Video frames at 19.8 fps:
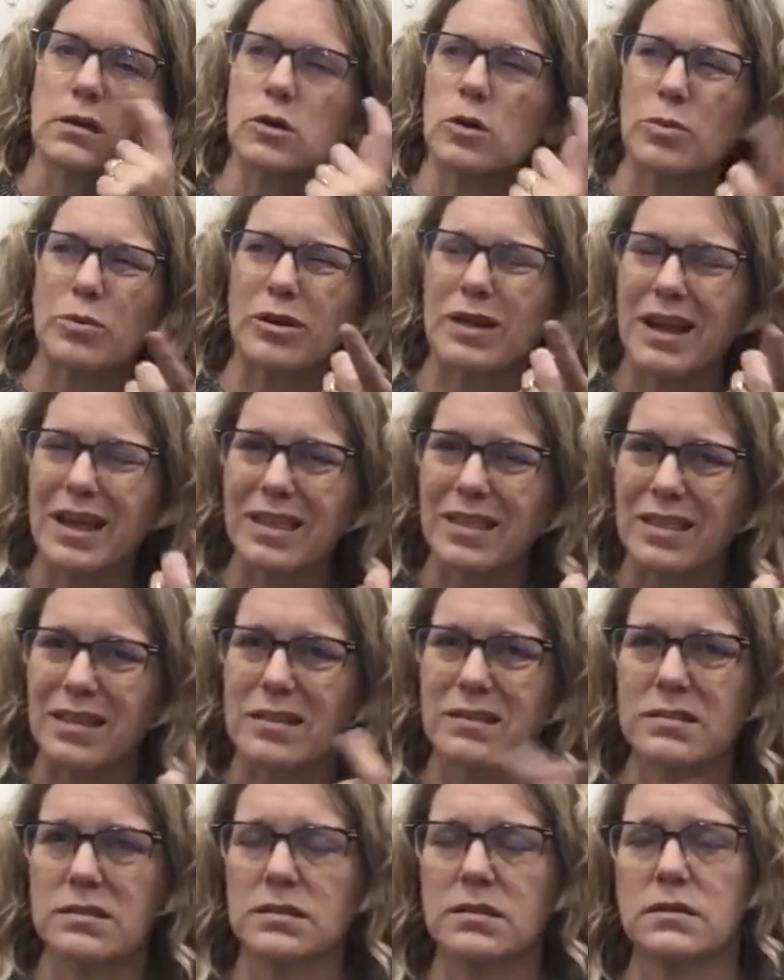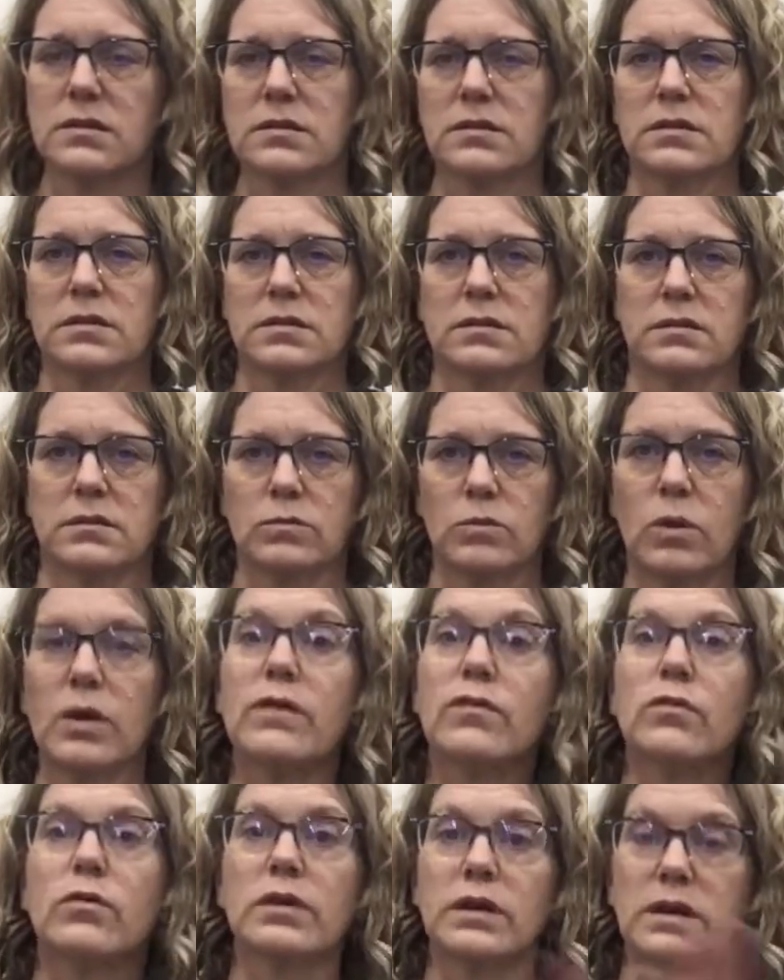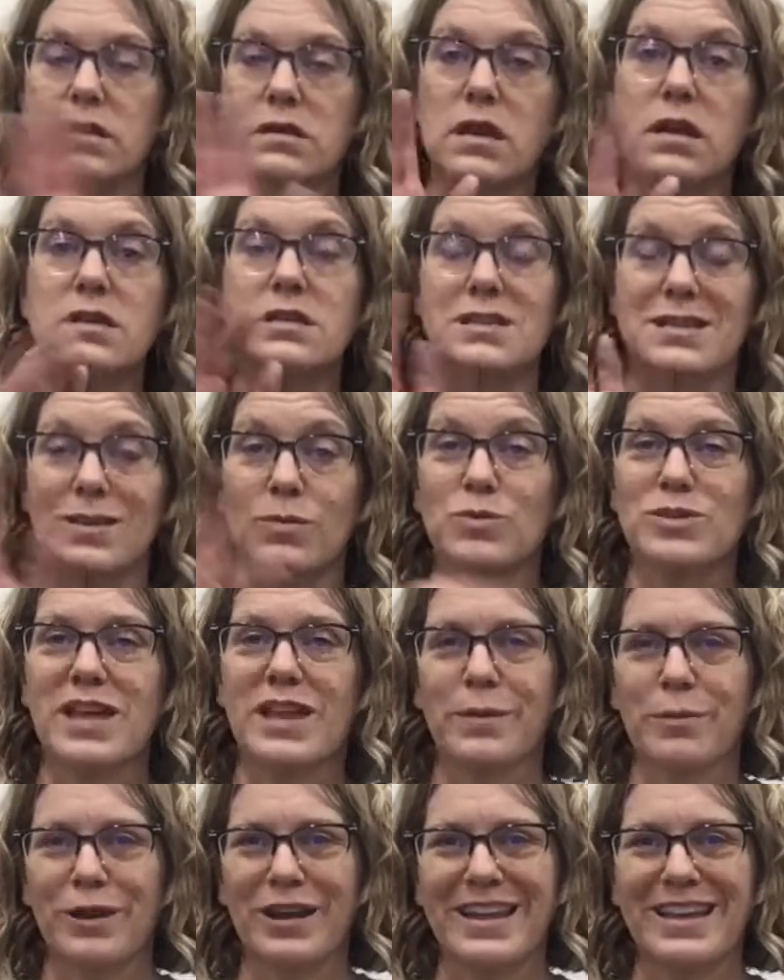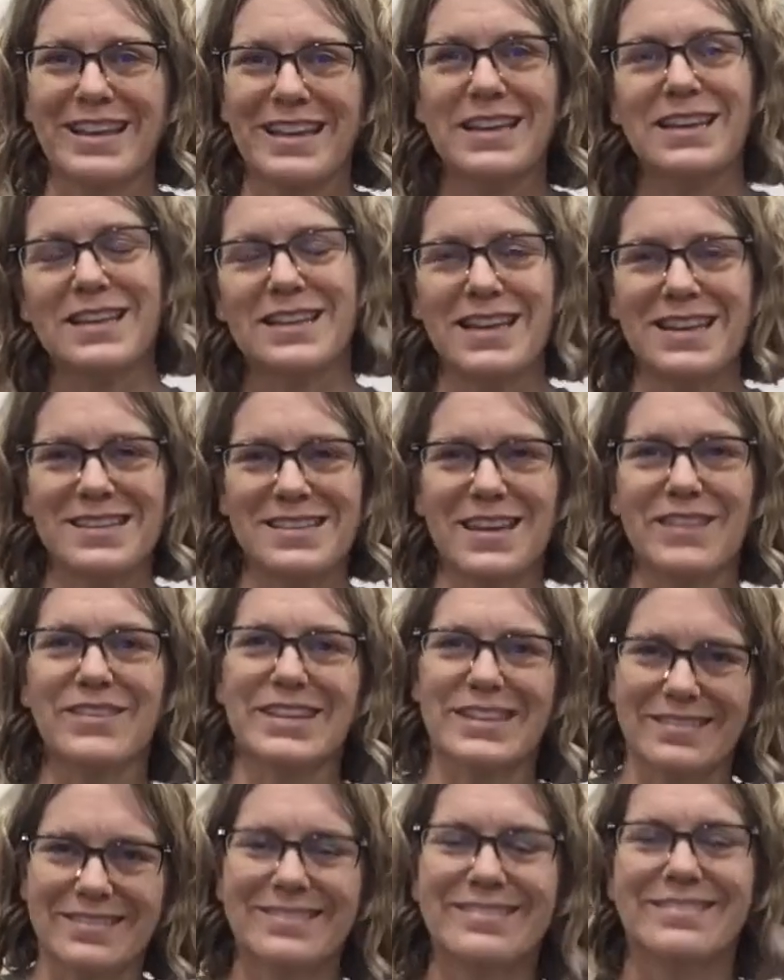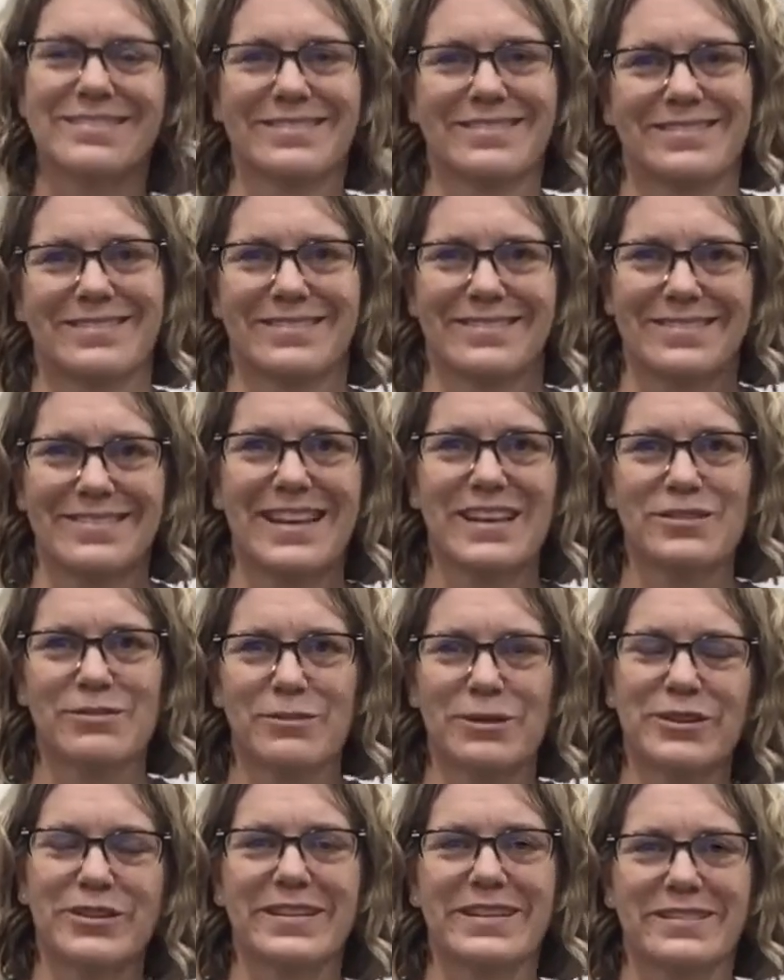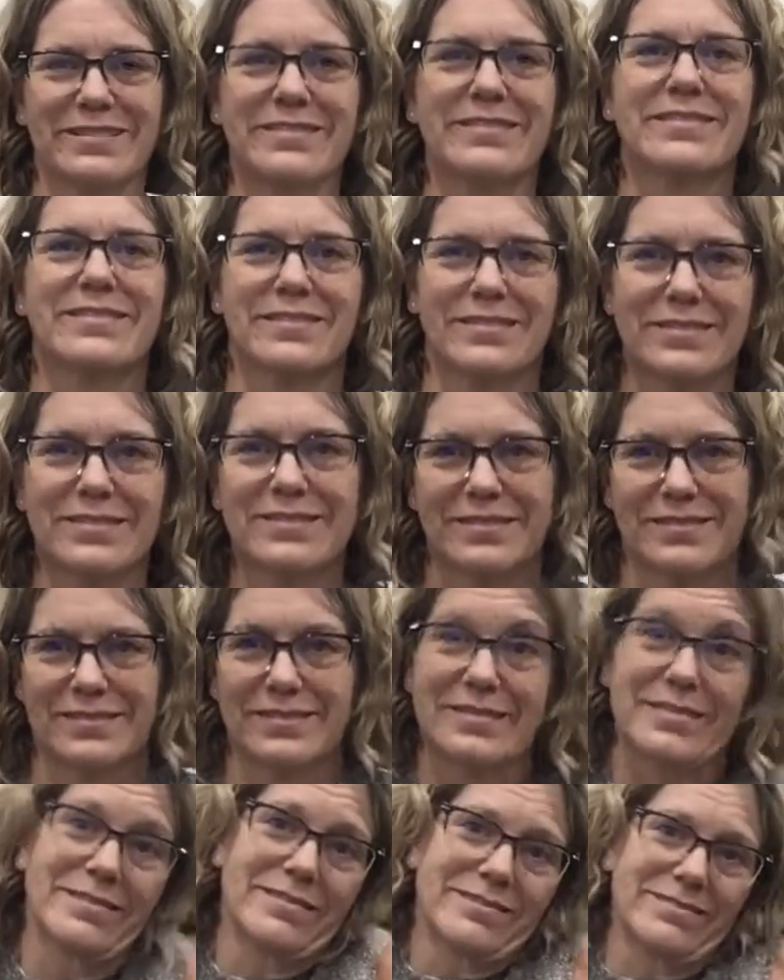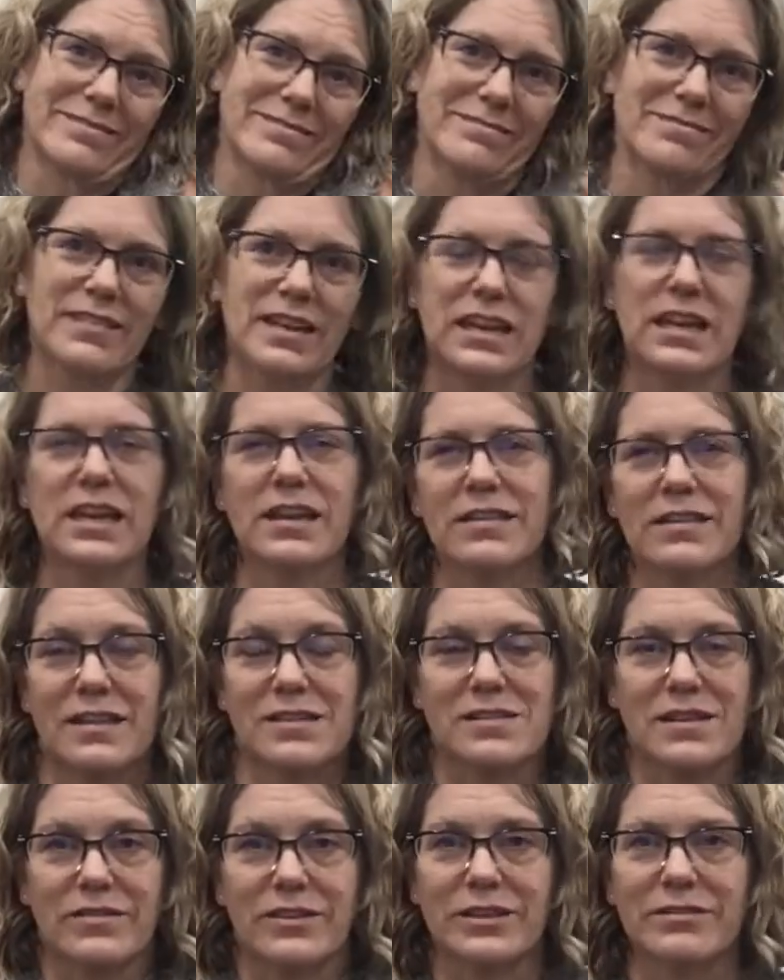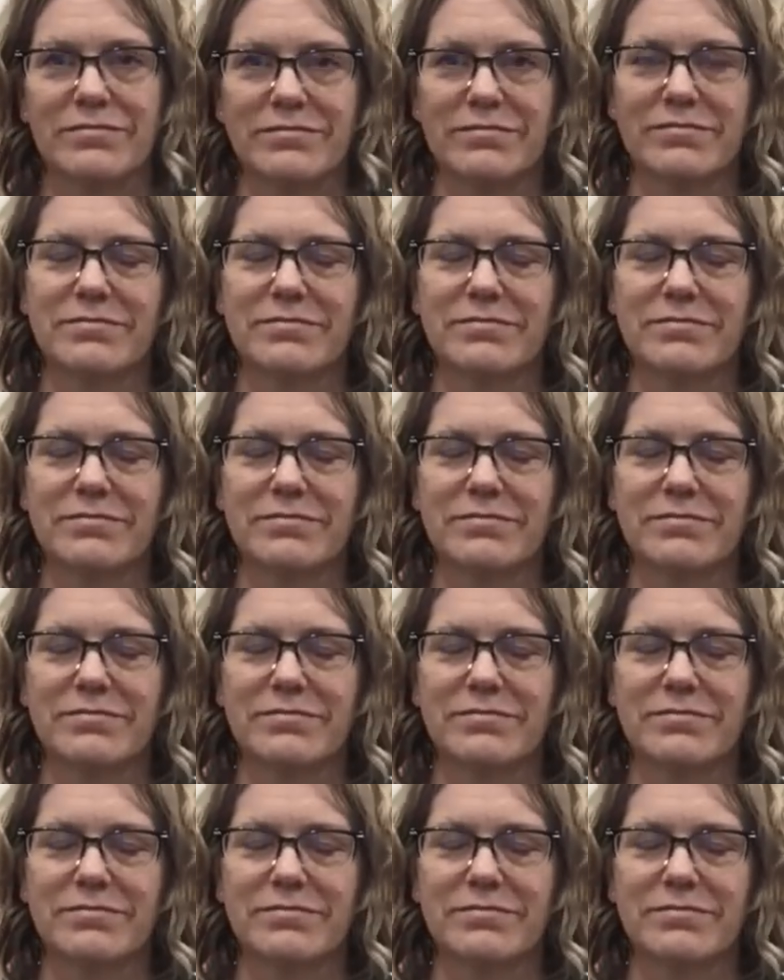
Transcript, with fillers: October 9th. Whatever it is, it's, we're celebrating Canadian Thanksgiving. That's what we're doing. Canadian Thanksgiving.